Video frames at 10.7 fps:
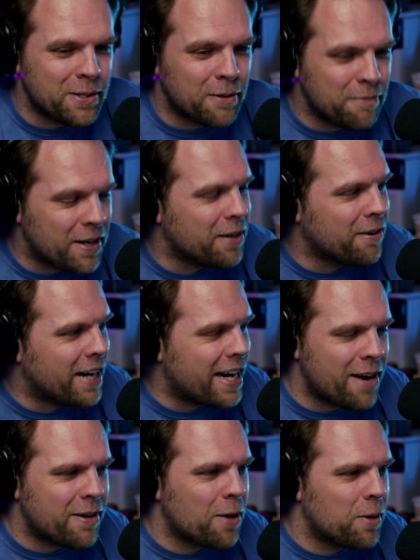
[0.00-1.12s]
look fucking great. I
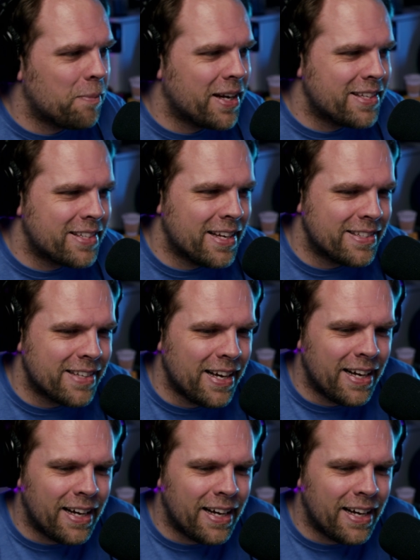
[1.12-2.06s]
don't care what anybody says.